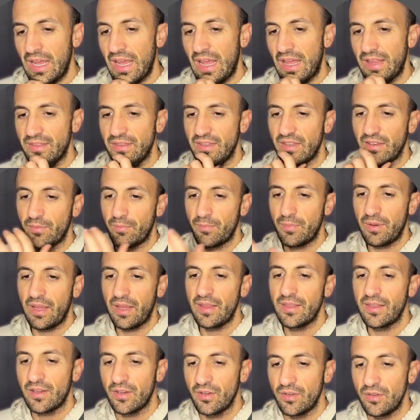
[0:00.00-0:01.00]
and display
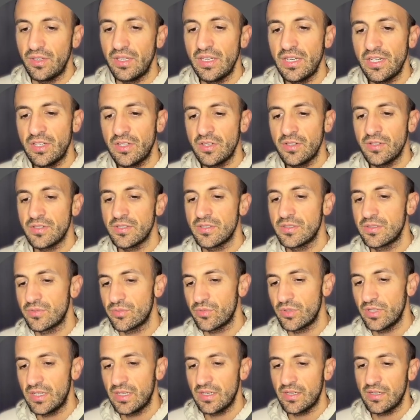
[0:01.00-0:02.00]
the conditions,
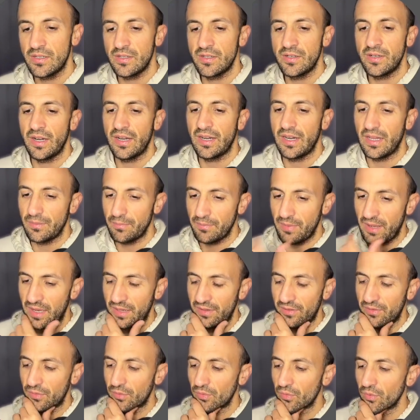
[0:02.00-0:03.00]
trigger, and
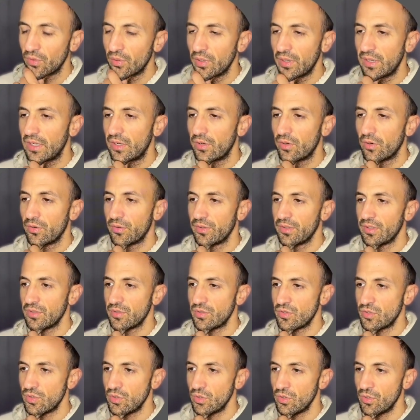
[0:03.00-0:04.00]
advanced rule
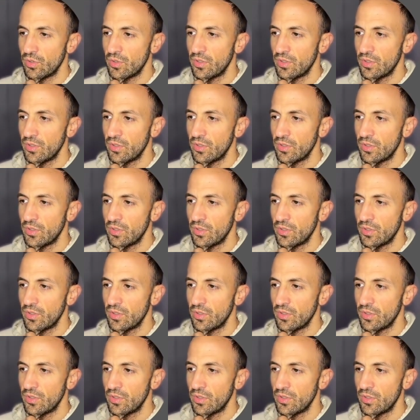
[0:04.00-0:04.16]
to